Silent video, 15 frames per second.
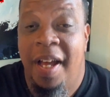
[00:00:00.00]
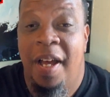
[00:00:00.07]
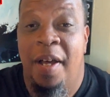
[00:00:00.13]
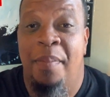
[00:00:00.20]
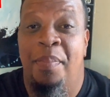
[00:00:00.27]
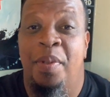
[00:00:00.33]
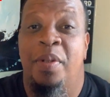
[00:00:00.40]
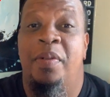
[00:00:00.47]
A
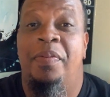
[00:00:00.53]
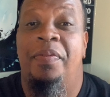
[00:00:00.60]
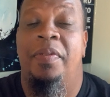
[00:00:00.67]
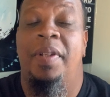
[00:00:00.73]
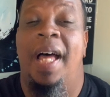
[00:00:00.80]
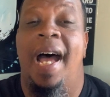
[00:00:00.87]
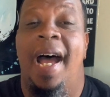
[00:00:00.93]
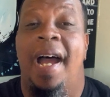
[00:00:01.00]
Beautiful
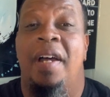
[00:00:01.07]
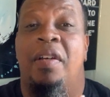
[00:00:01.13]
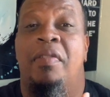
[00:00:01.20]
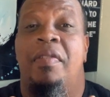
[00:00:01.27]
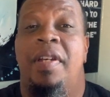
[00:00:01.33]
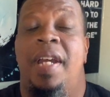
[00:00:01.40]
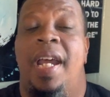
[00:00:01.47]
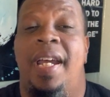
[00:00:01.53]
Lie I
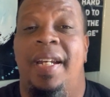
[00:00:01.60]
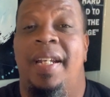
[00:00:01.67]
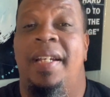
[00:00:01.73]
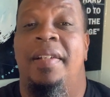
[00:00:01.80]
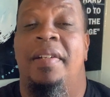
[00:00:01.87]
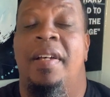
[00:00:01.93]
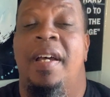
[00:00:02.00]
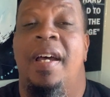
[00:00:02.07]
created.